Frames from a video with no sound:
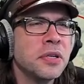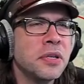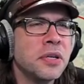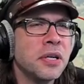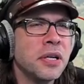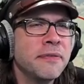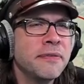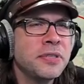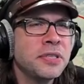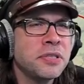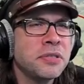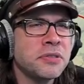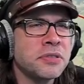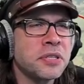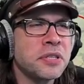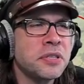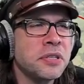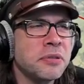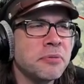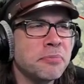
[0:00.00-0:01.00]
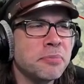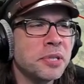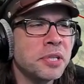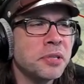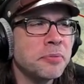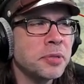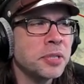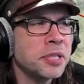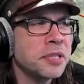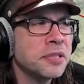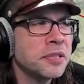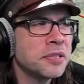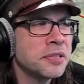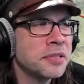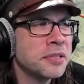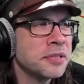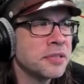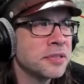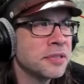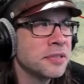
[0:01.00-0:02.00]
Officers club, baby.
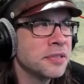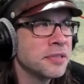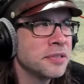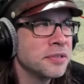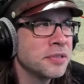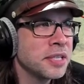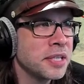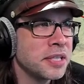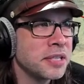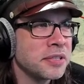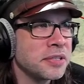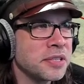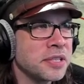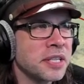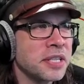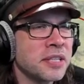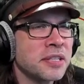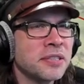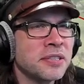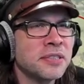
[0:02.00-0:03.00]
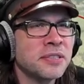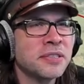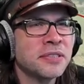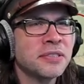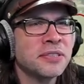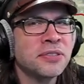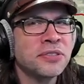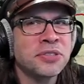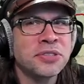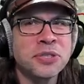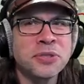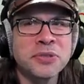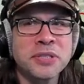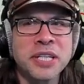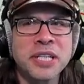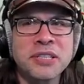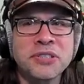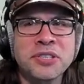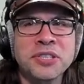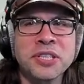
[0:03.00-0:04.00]
Gotta like show
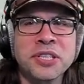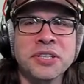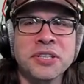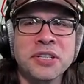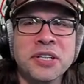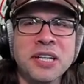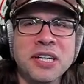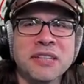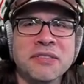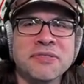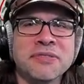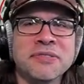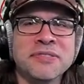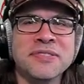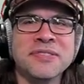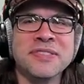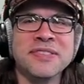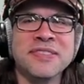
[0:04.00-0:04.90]
that shit off.